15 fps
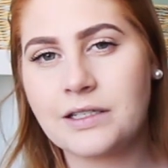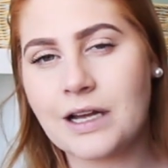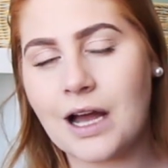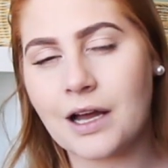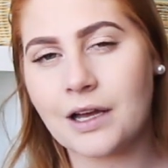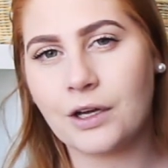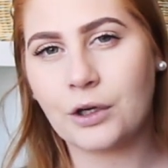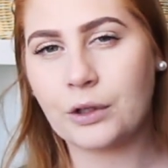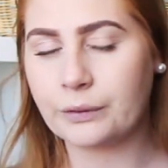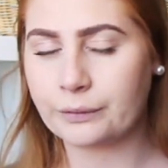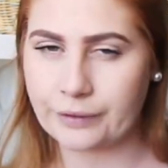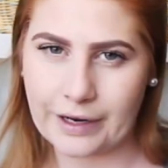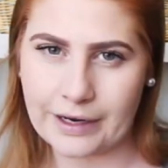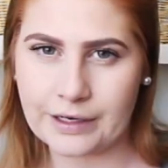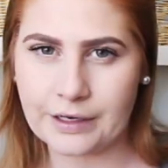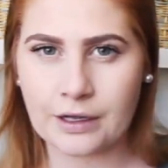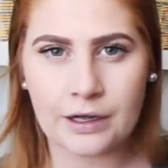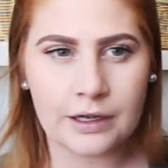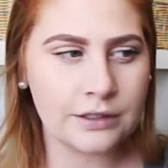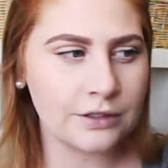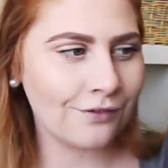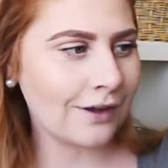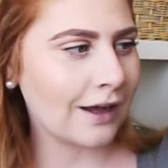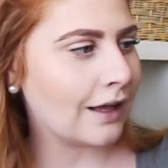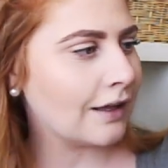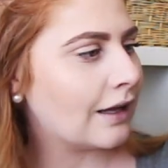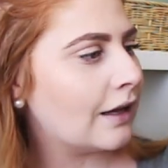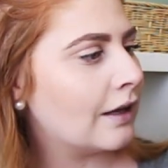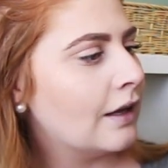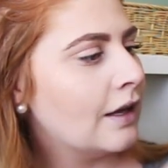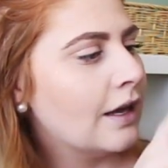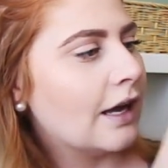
darker grey kind of colour.